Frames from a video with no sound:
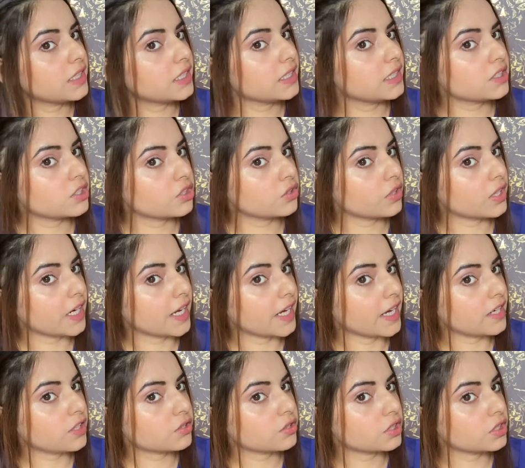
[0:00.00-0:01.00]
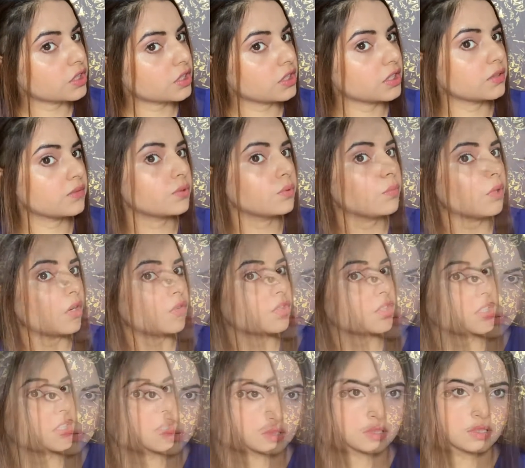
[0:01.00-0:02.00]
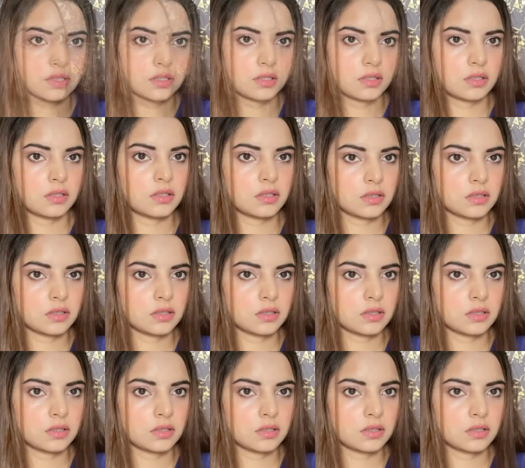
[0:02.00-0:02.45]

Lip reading: teased your hair, so it will give you bouncy effect.